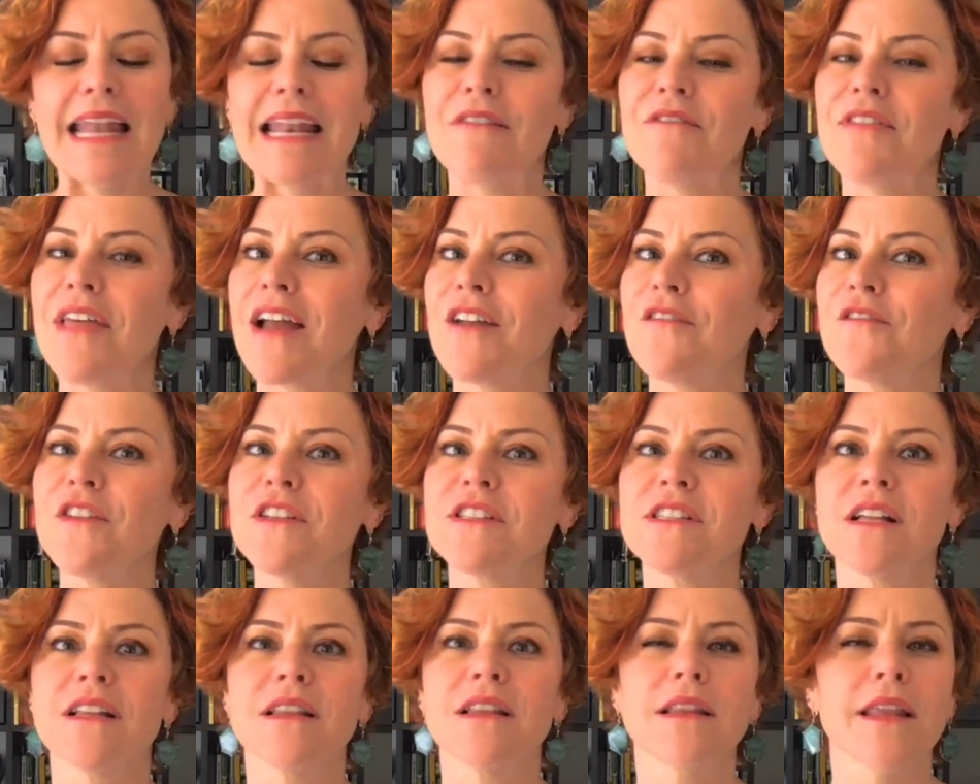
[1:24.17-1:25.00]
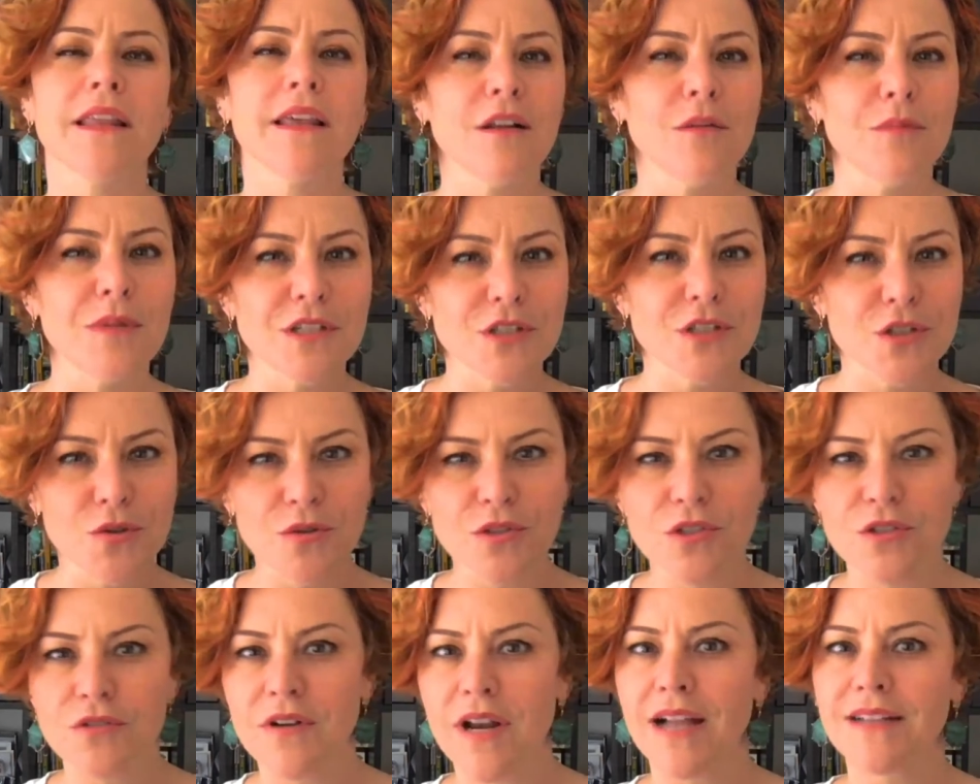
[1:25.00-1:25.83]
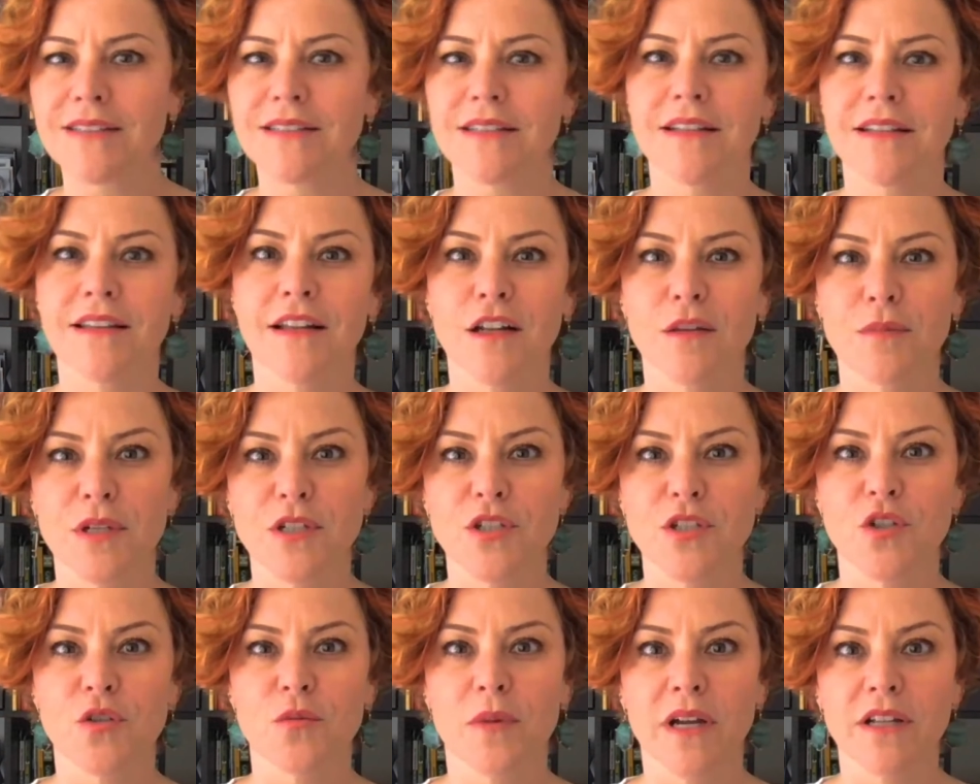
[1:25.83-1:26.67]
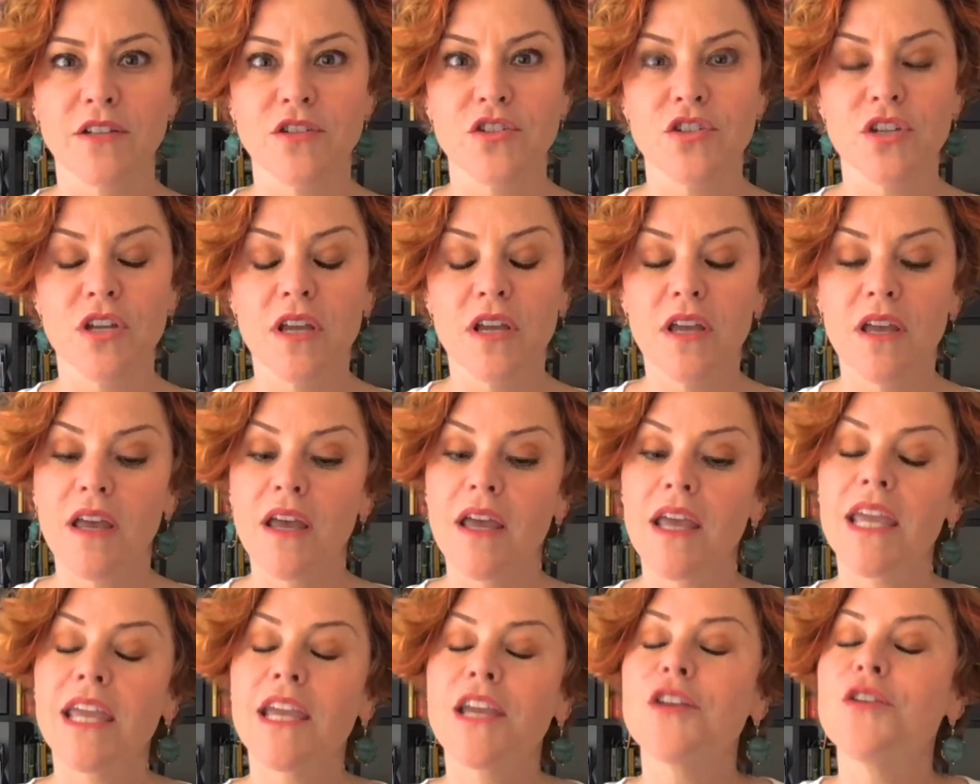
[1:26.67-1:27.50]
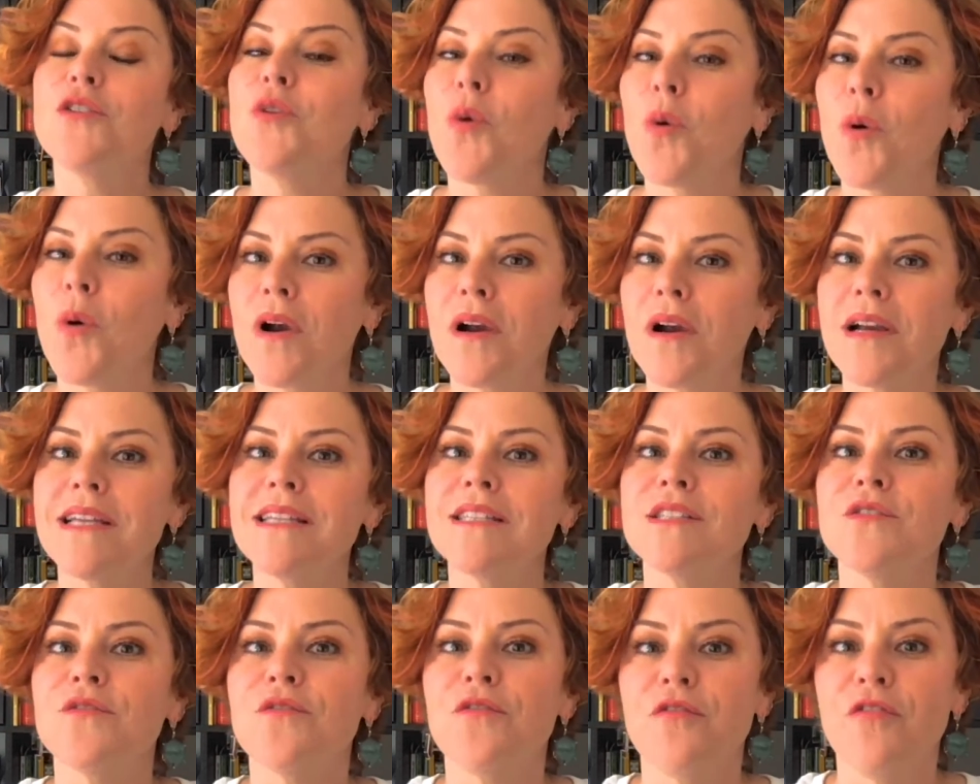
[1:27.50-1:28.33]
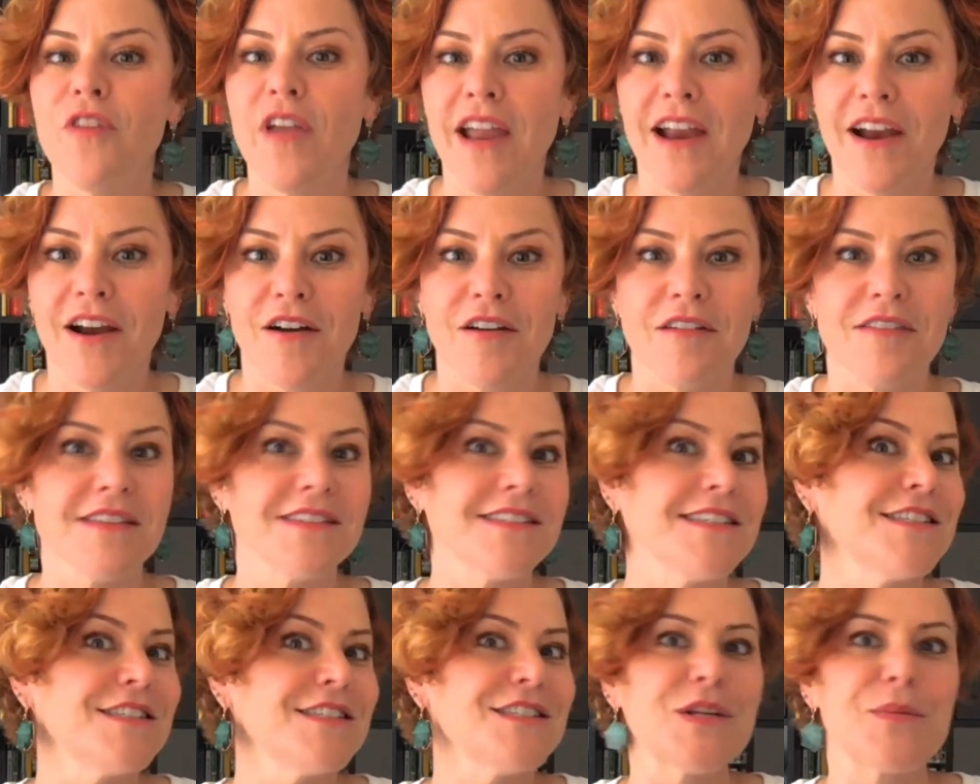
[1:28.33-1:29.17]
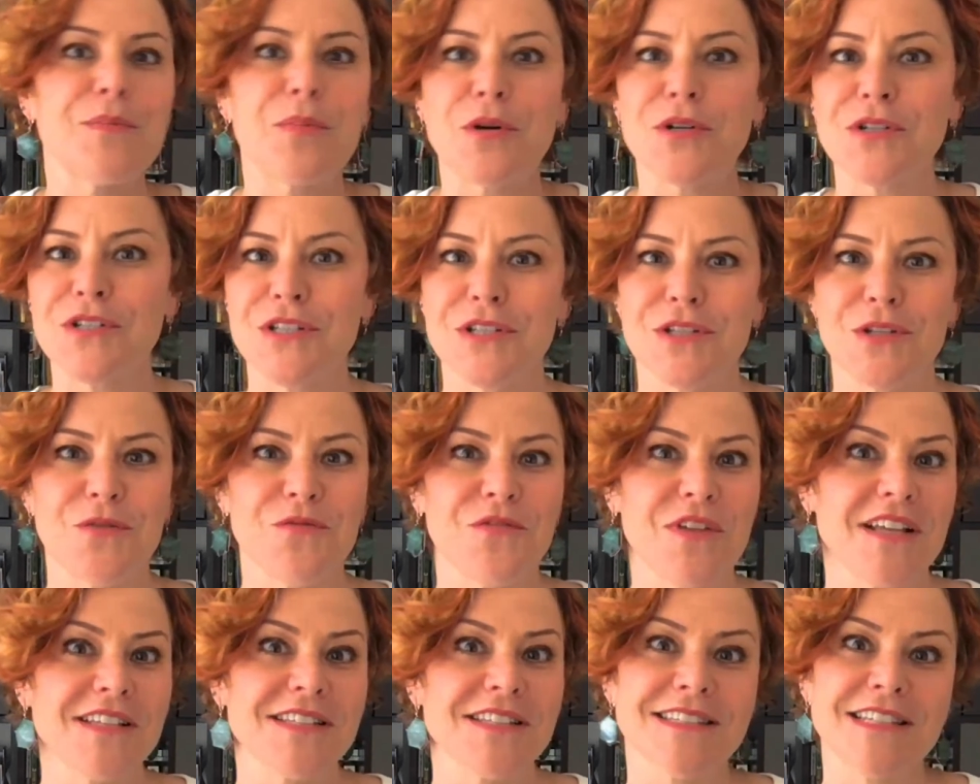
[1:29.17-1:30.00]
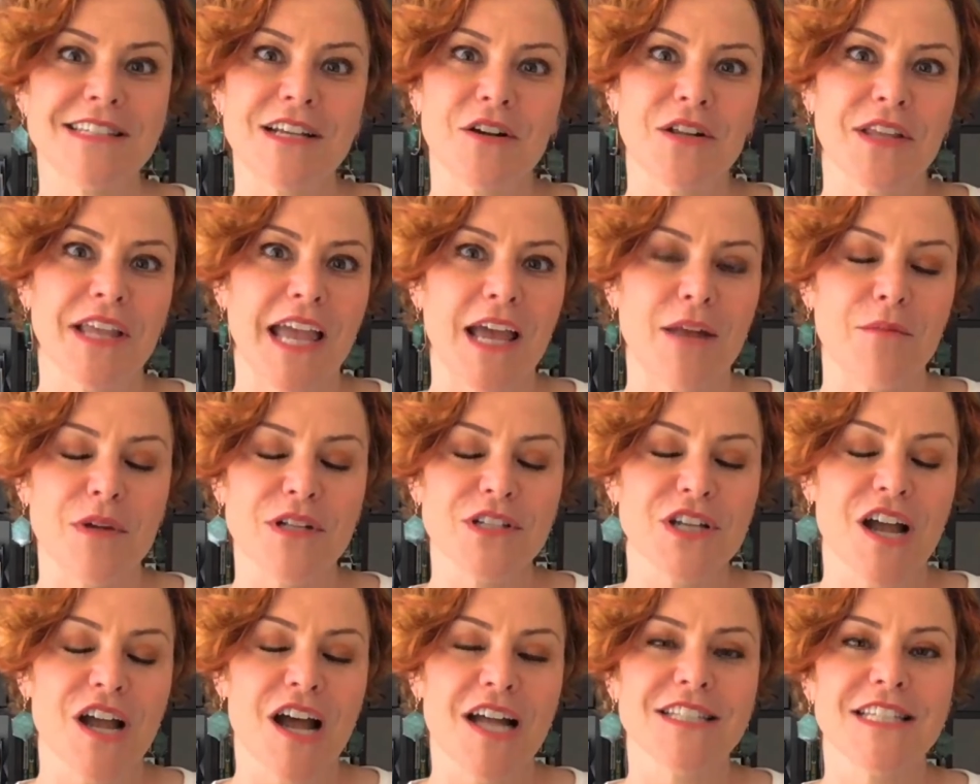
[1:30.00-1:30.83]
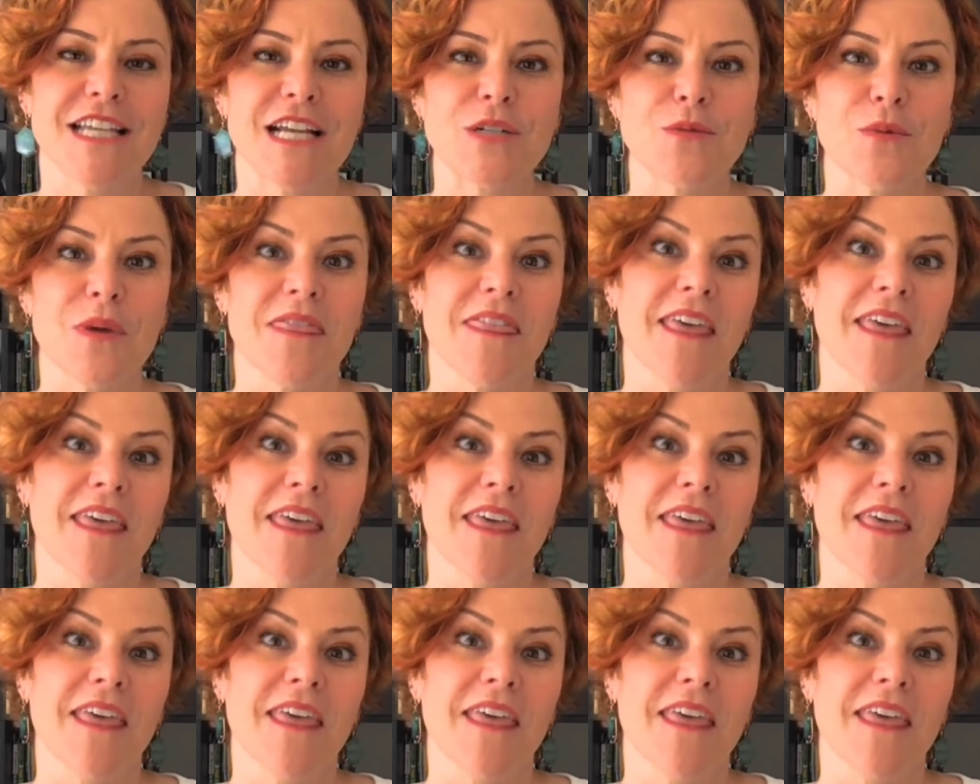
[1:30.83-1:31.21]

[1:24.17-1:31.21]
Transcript: if that feels a little bit too direct and a little bit too much, ignore is fair. This isn't a person you've necessarily had much contact with